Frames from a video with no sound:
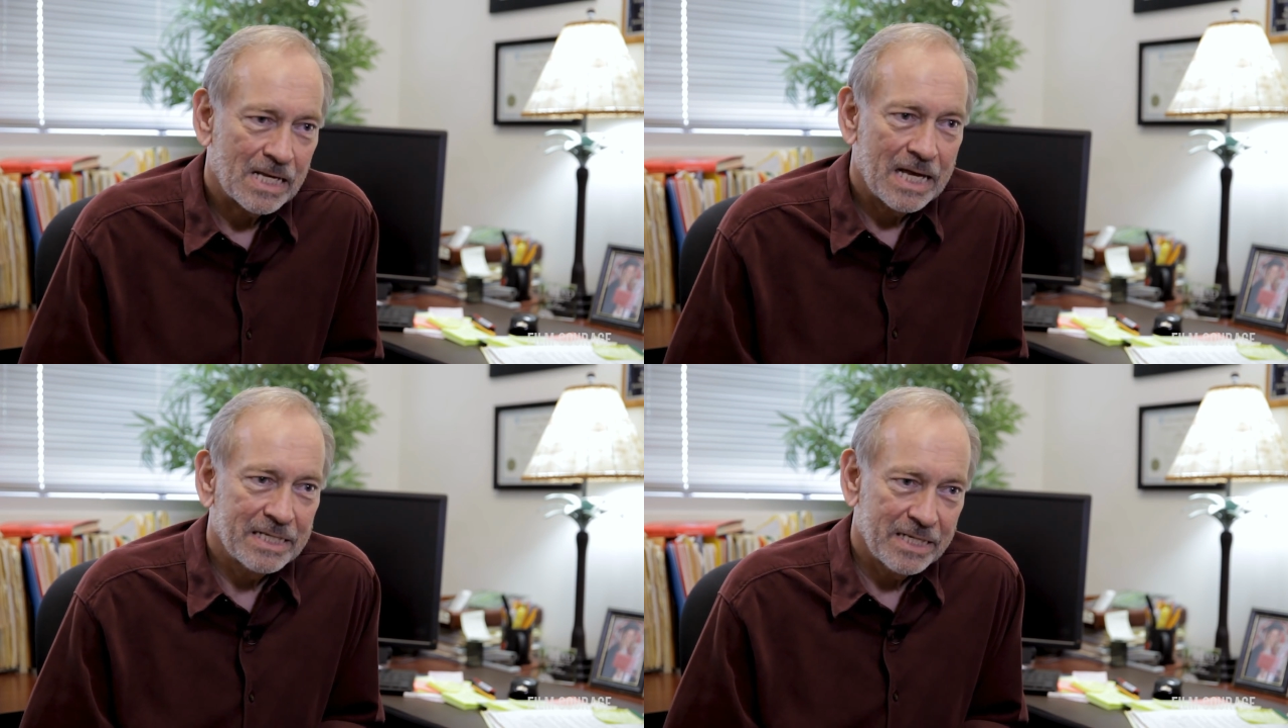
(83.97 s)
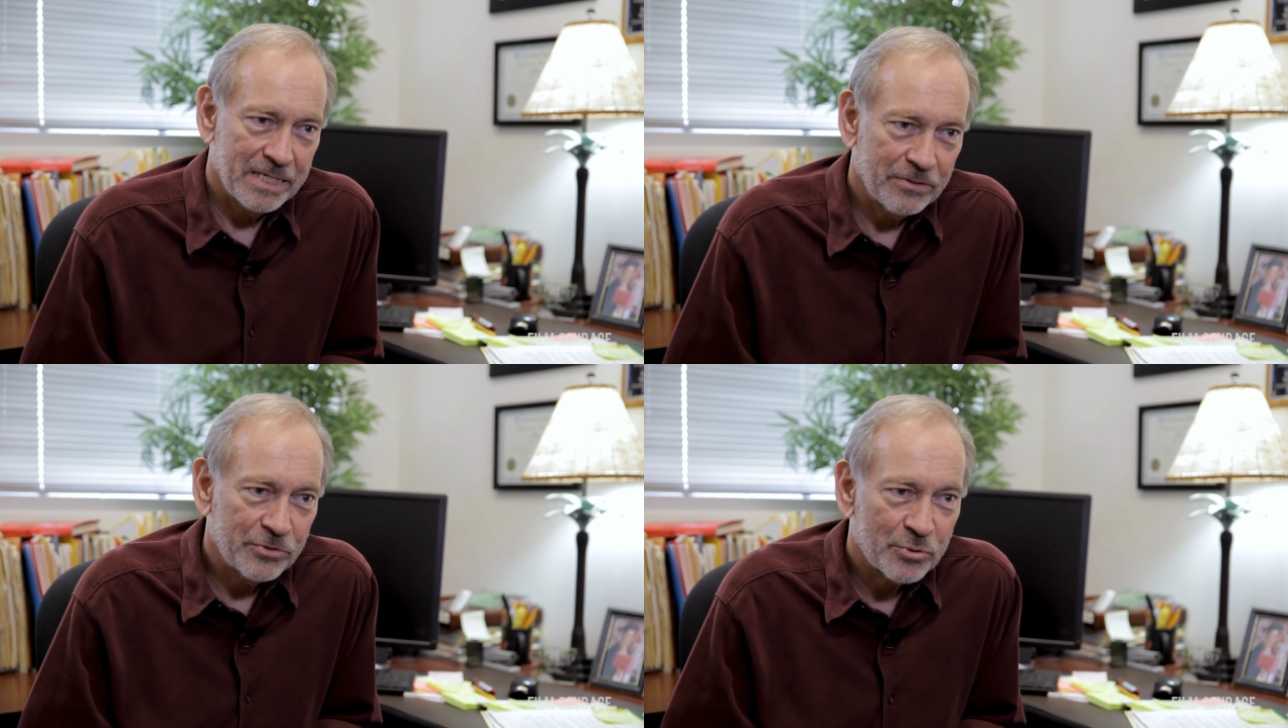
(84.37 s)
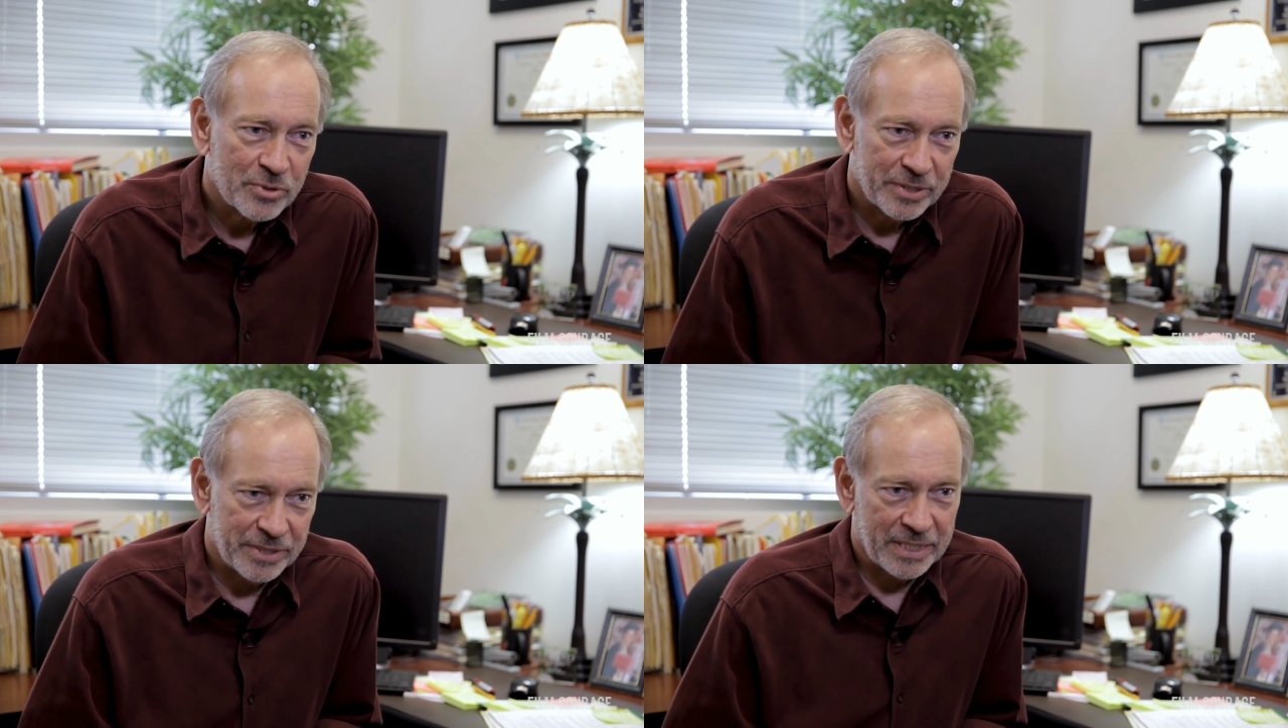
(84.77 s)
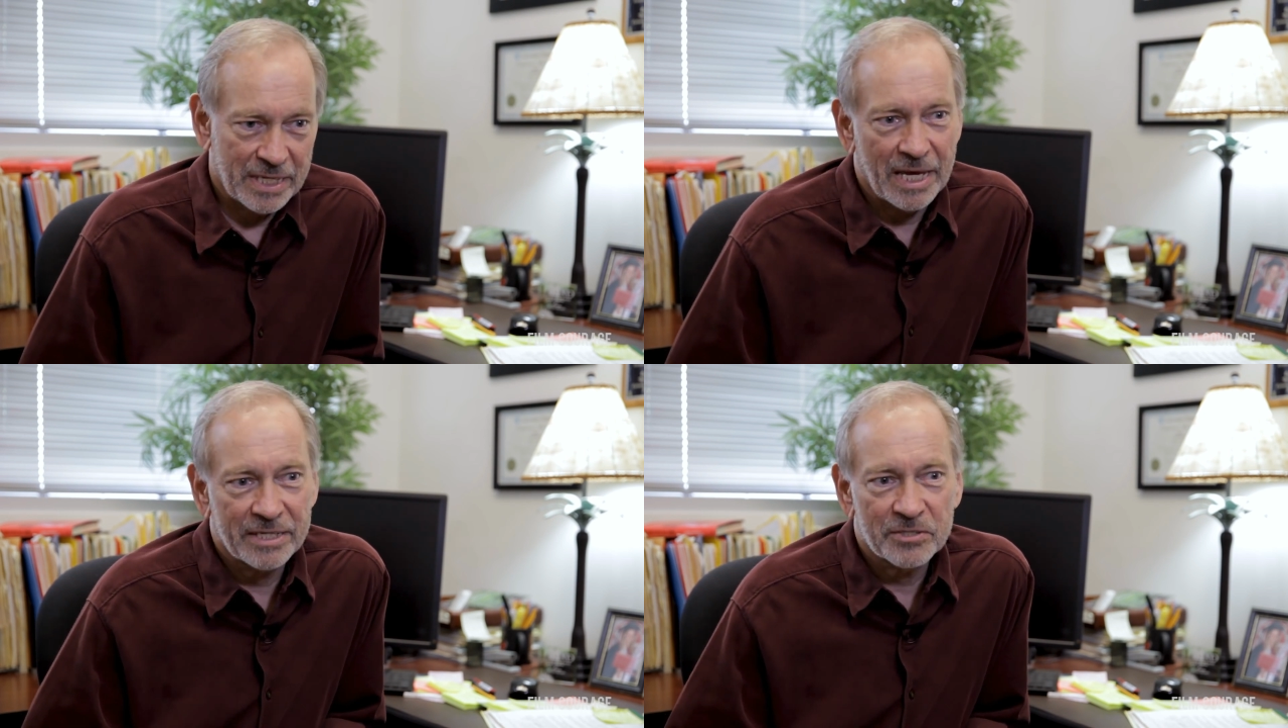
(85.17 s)
an interesting
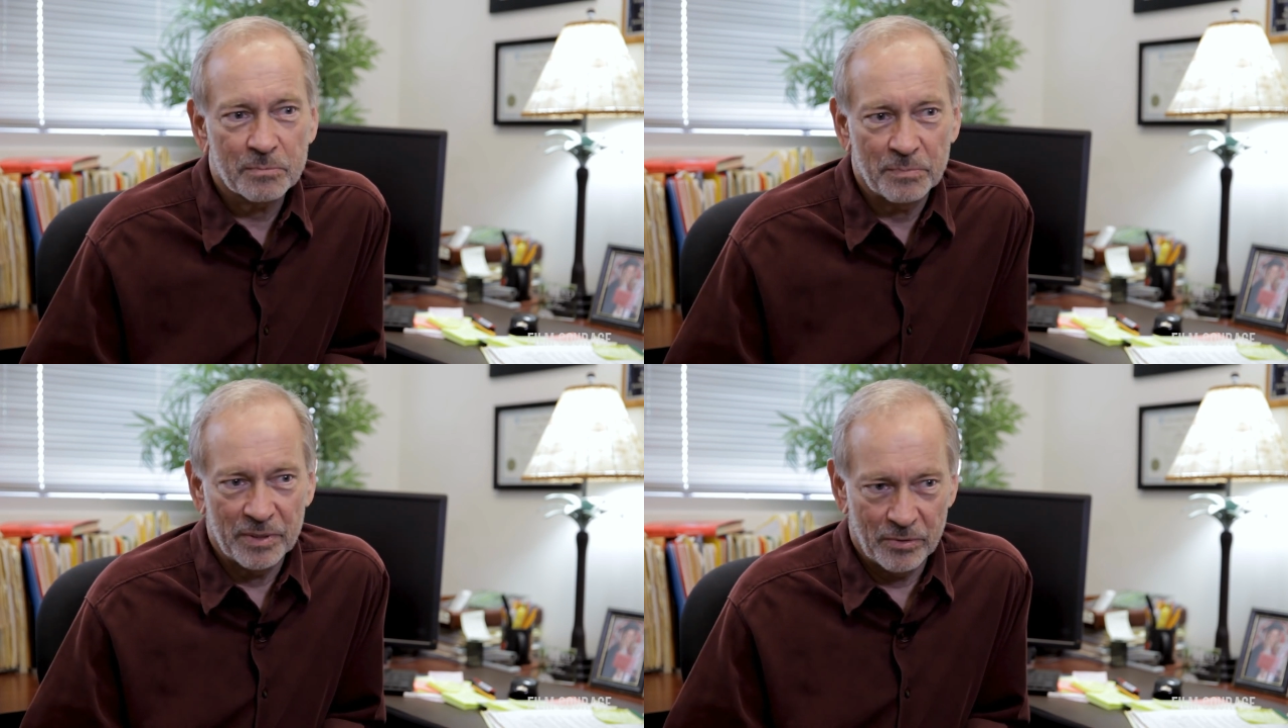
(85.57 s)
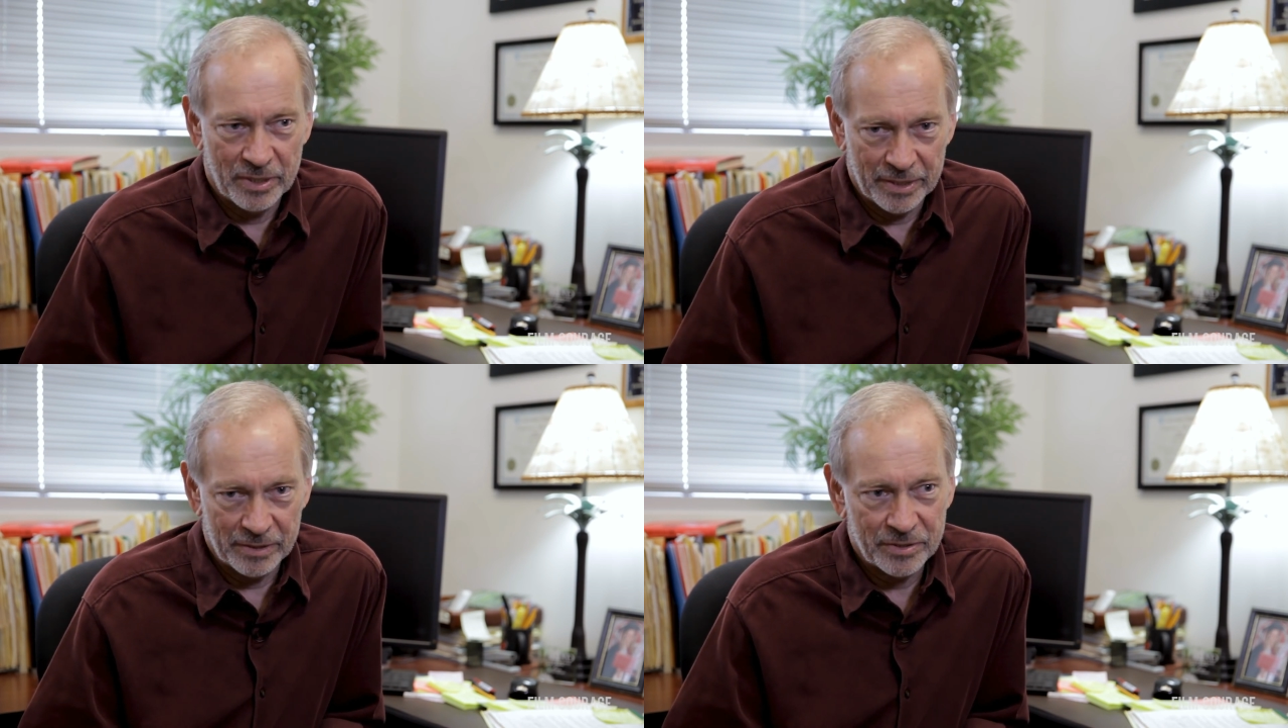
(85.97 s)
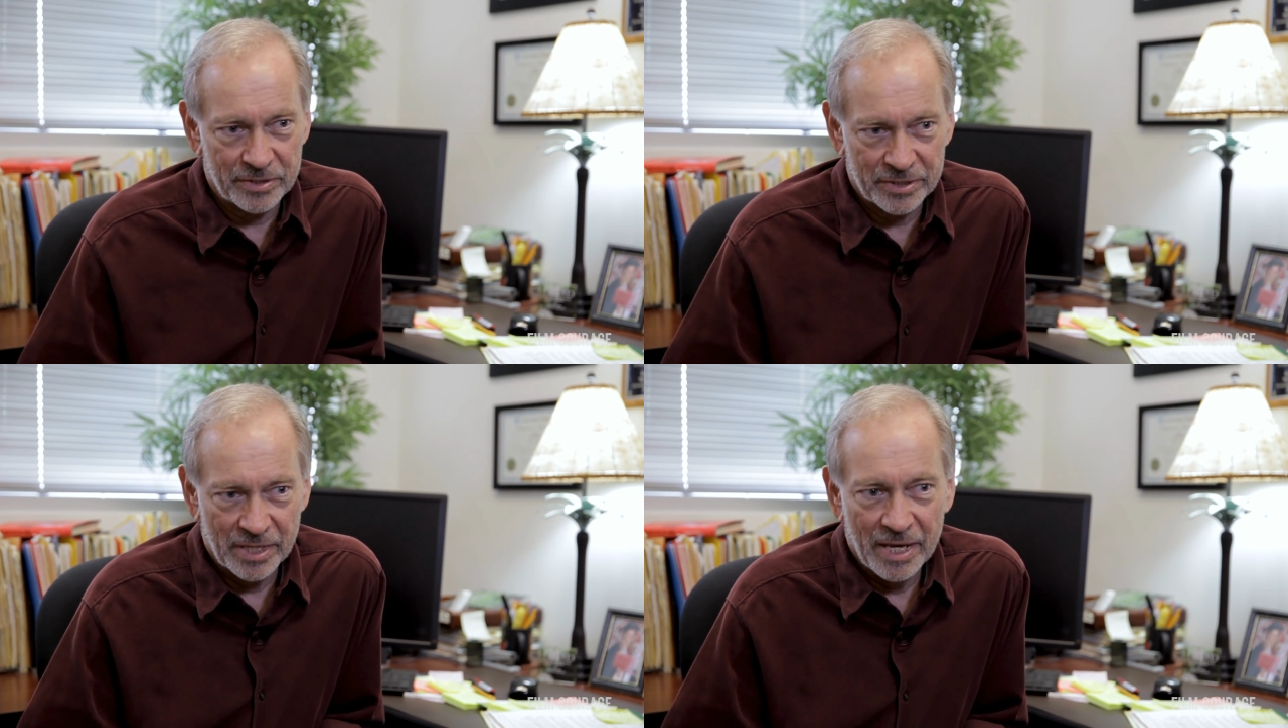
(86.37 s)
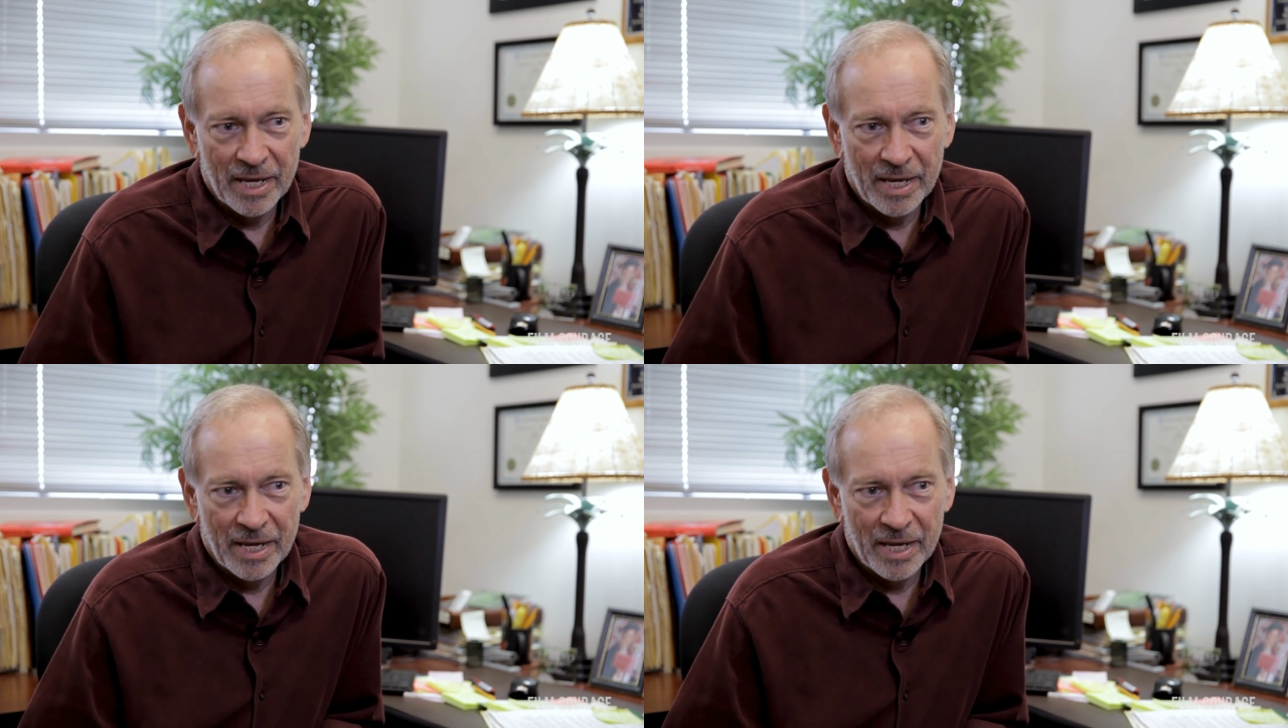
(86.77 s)
experience,